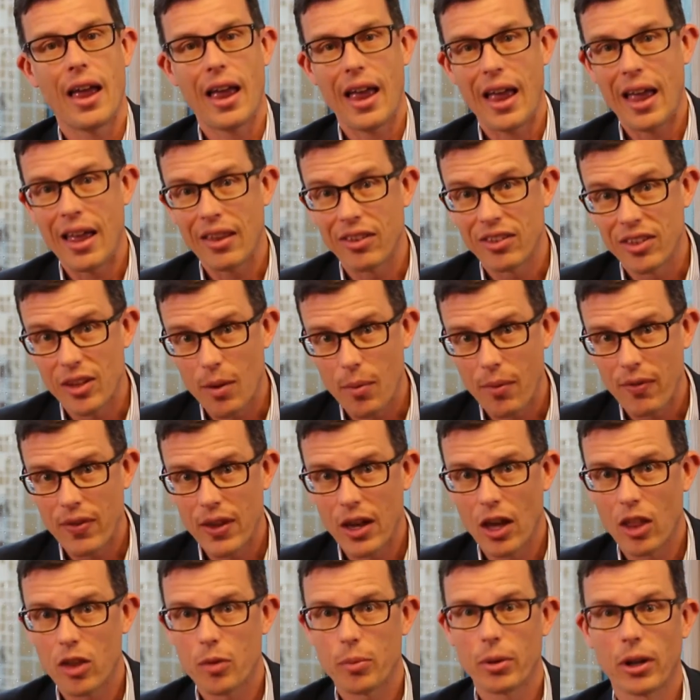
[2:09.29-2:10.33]
And some of the
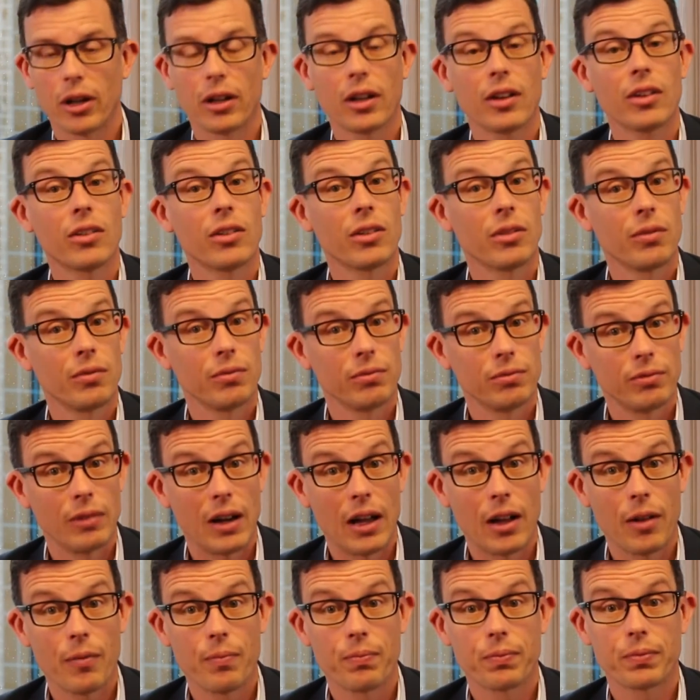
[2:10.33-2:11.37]
other buildings,
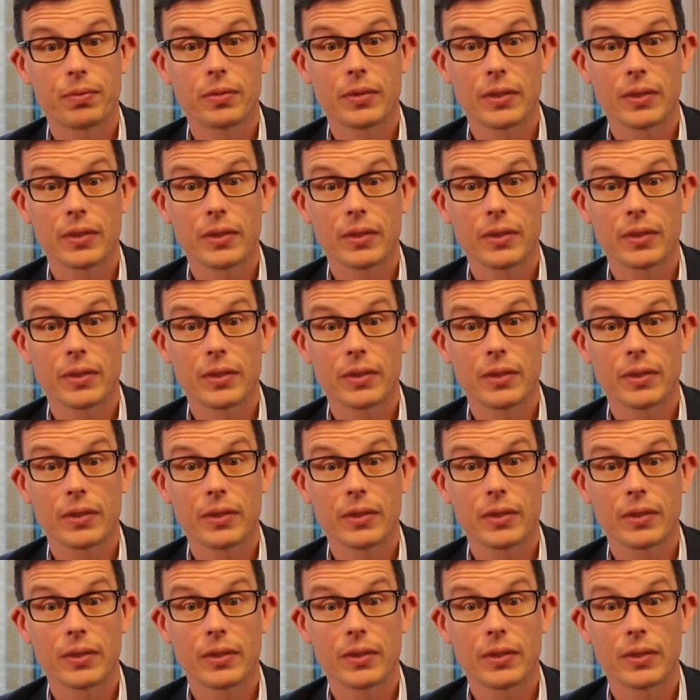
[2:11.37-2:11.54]
well,